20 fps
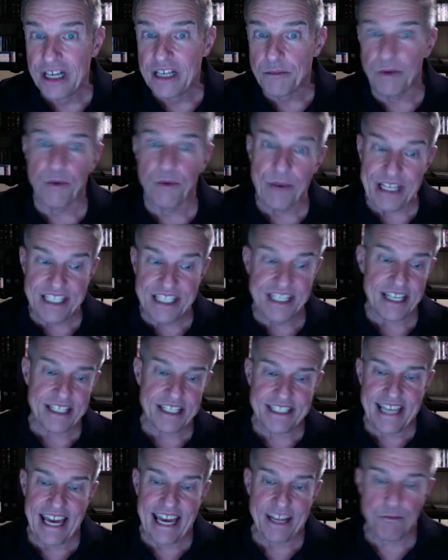and we
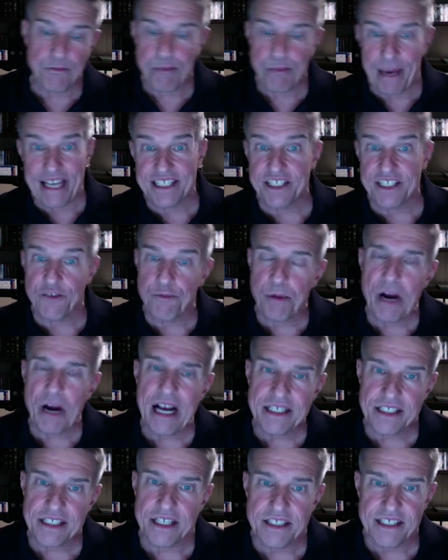dictate pace of
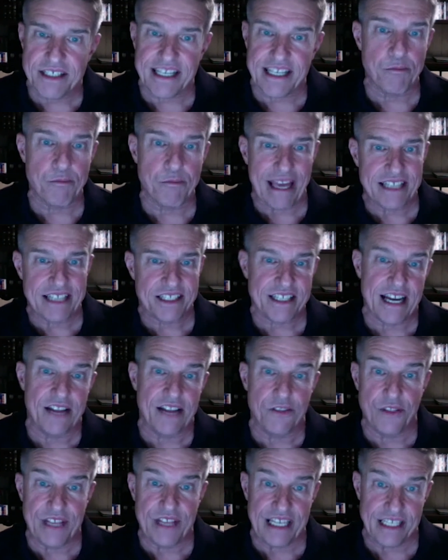processing based
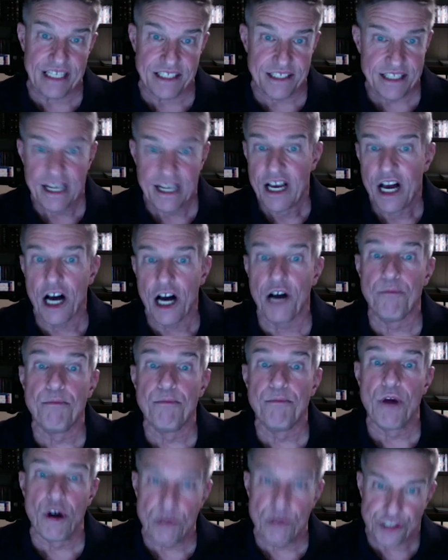on these
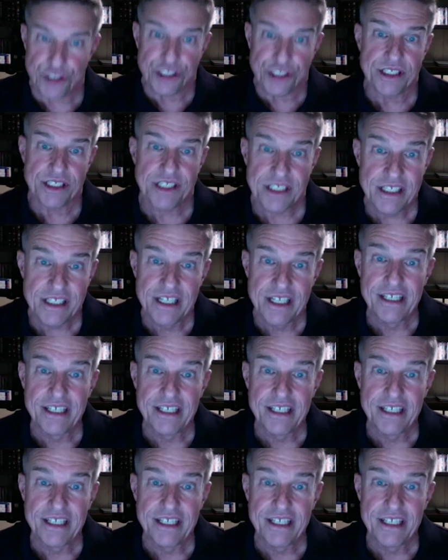emotions.